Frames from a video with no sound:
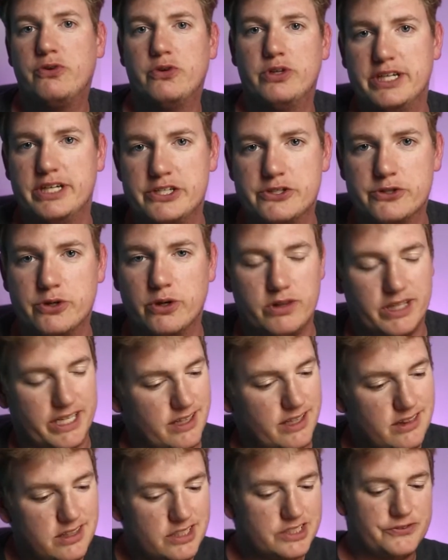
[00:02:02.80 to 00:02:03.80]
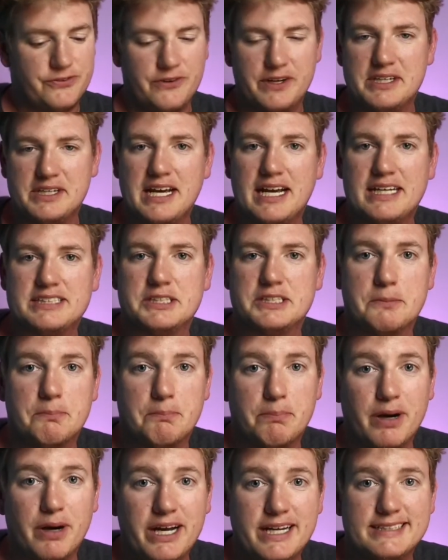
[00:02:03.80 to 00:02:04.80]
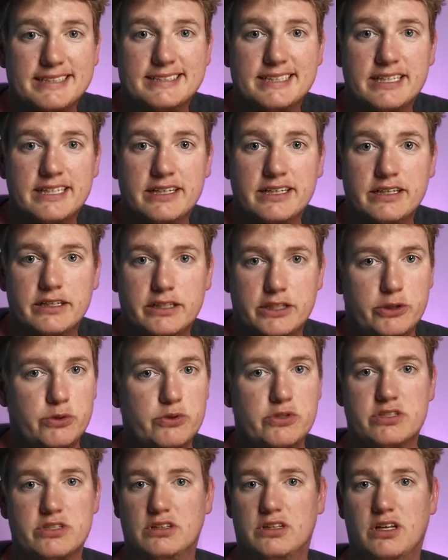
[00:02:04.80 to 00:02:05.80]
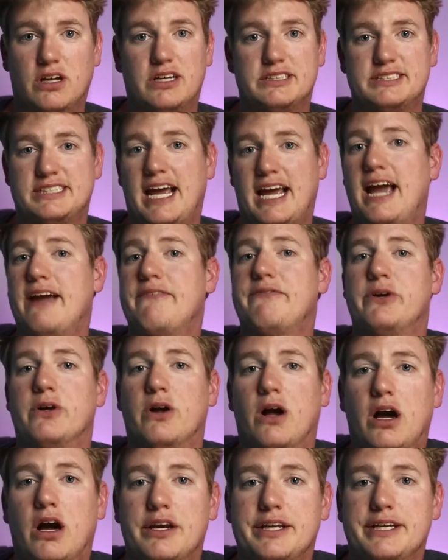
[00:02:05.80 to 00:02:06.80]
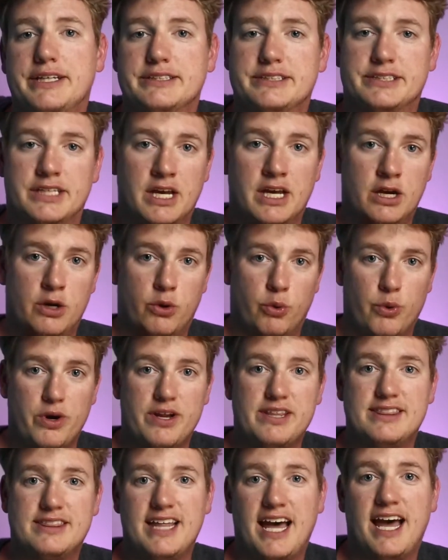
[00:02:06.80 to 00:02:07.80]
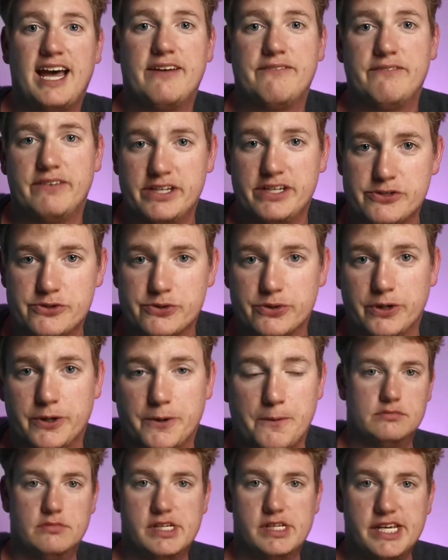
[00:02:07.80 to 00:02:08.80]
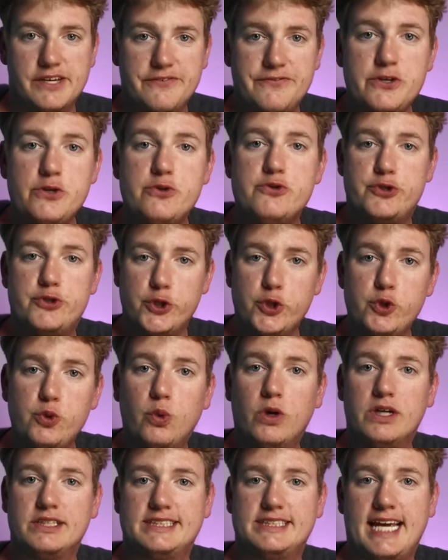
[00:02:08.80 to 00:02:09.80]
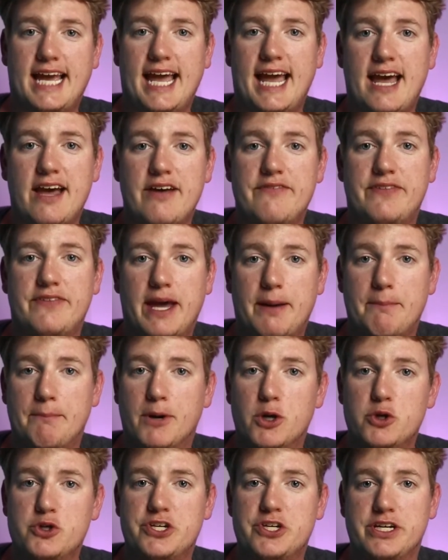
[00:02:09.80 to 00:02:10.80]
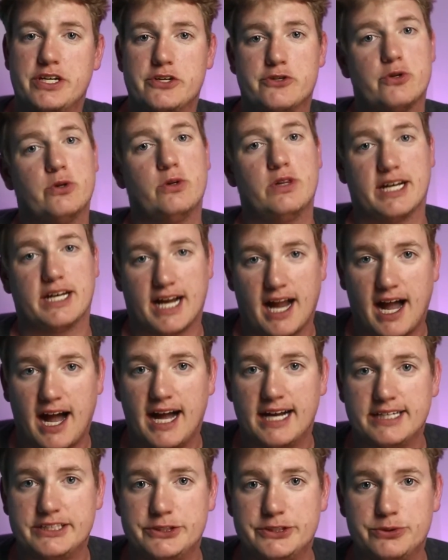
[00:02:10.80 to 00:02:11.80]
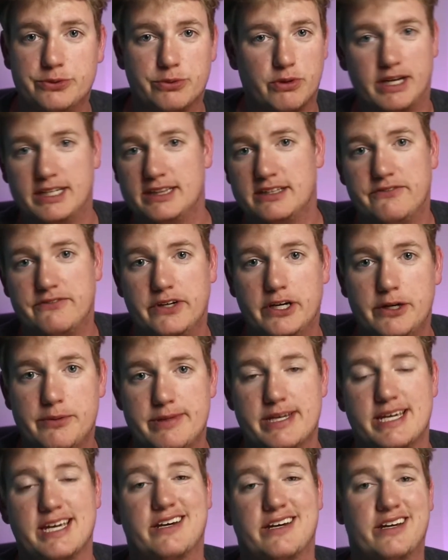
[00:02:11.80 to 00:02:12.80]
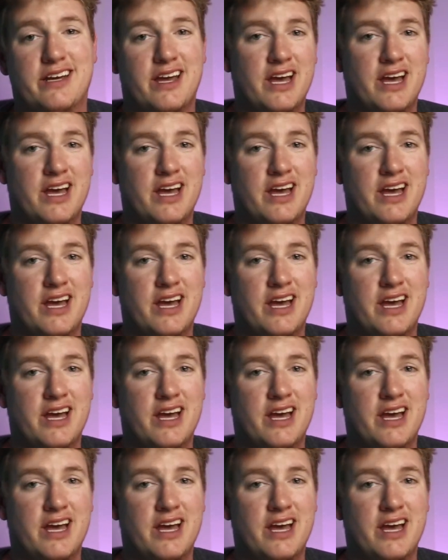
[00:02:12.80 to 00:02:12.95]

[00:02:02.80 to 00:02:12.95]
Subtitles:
intro, like it looks fantastic, but you just lost half your audience with that intro. If you do want to have that motion intro like I do right at the very beginning,